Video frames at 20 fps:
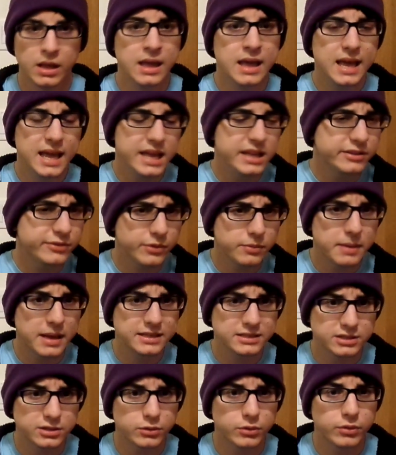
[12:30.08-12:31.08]
Each of them
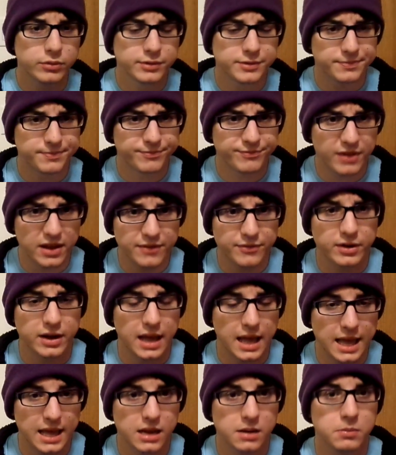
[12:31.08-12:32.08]
has their own favorite
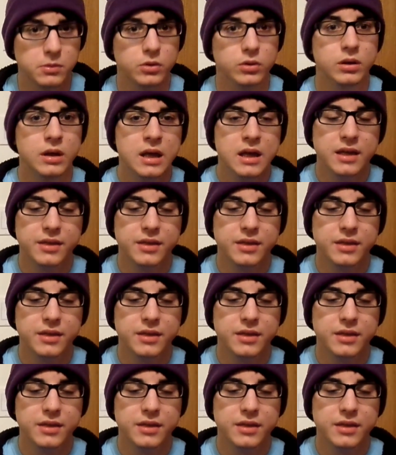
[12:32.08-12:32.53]
animal.